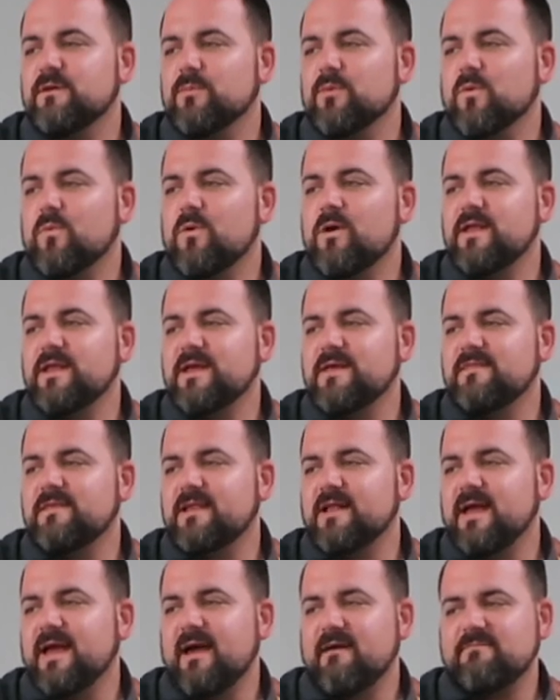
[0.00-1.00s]
number one, and
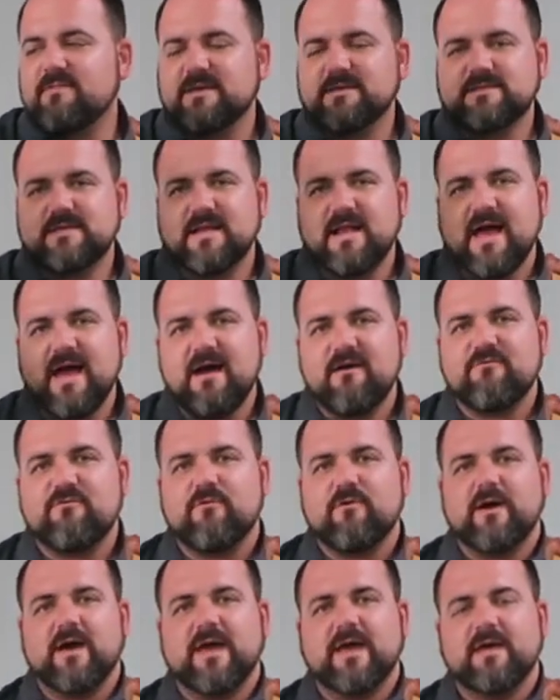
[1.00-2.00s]
then I have this at
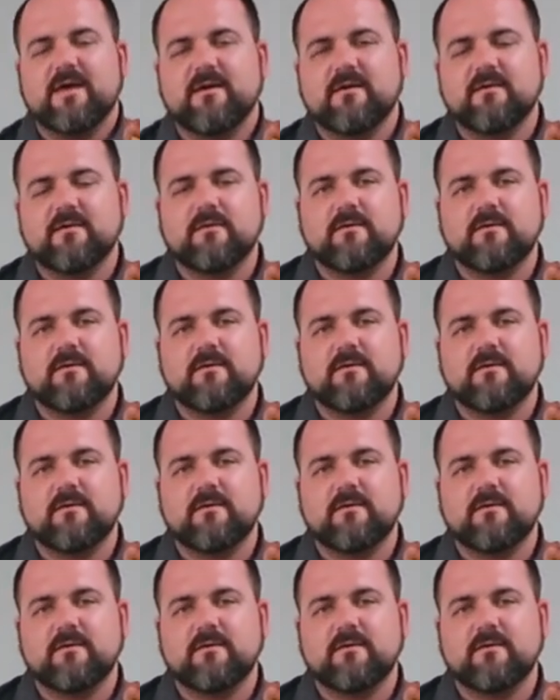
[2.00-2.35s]
halfway.